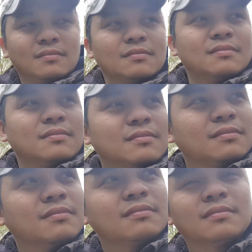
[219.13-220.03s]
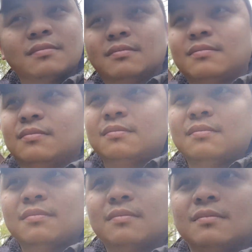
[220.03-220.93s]

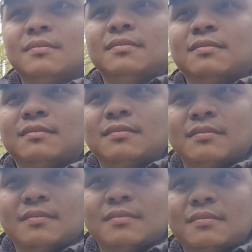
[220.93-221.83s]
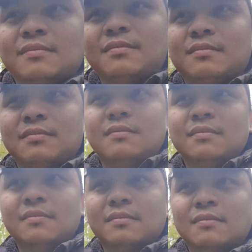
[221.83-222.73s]

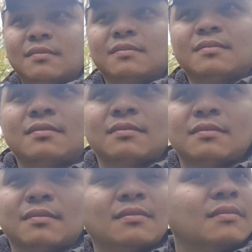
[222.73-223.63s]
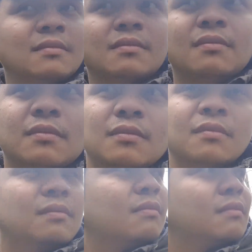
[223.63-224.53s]

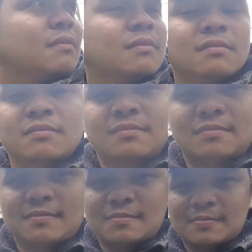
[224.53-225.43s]
No words are spoken by the person on screen.